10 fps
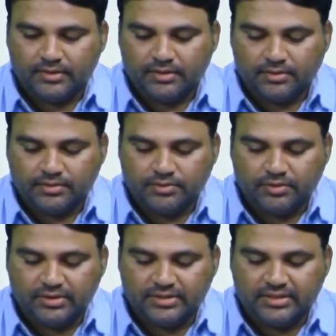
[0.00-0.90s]
So
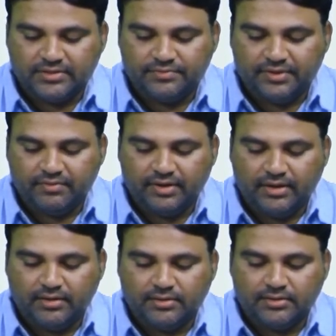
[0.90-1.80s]
this is
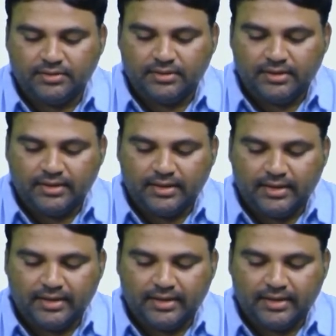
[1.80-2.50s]
V1 and